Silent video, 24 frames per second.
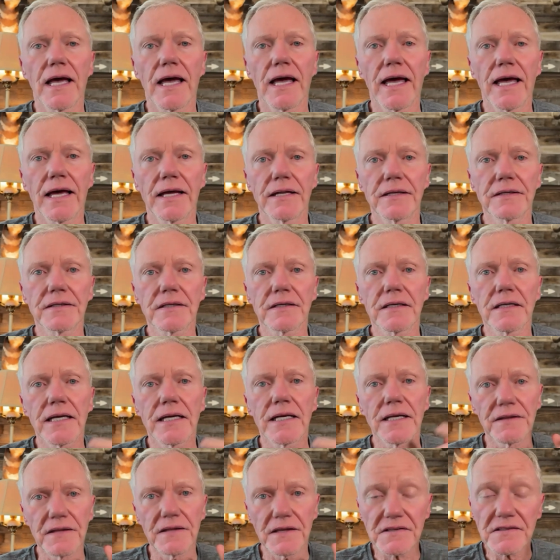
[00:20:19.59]
And
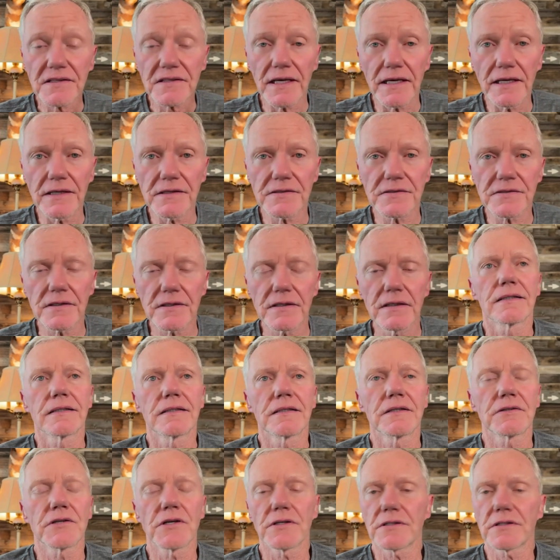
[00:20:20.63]
in this case,
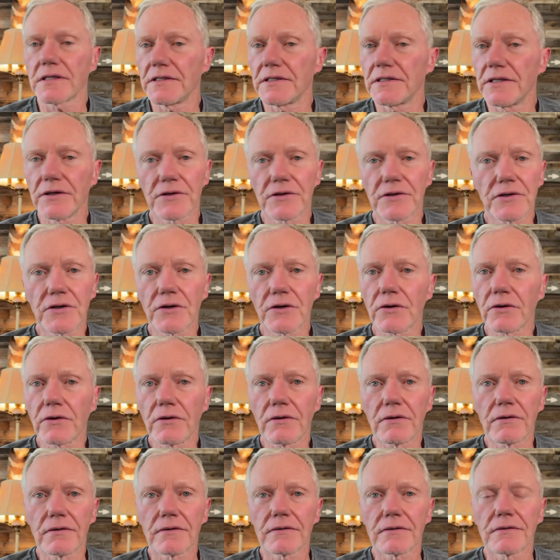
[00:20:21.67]
she's a dear
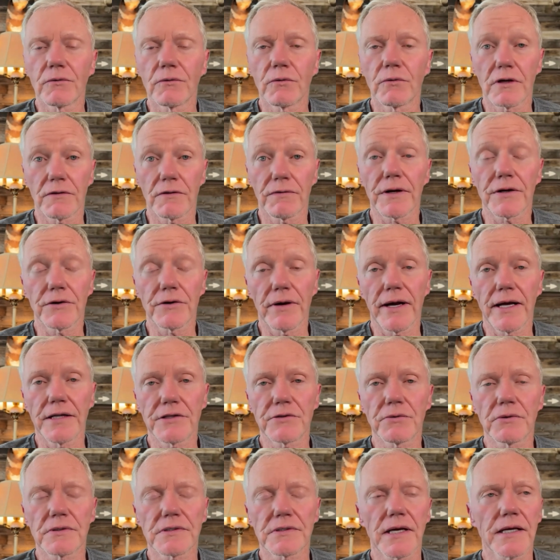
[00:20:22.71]
girl, one of our
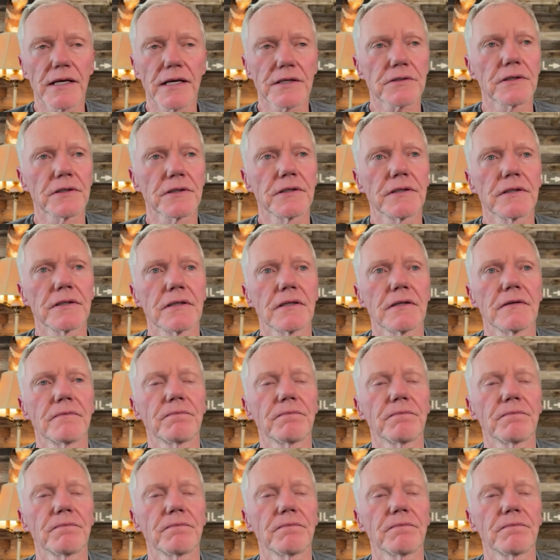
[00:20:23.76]
graduates, actually.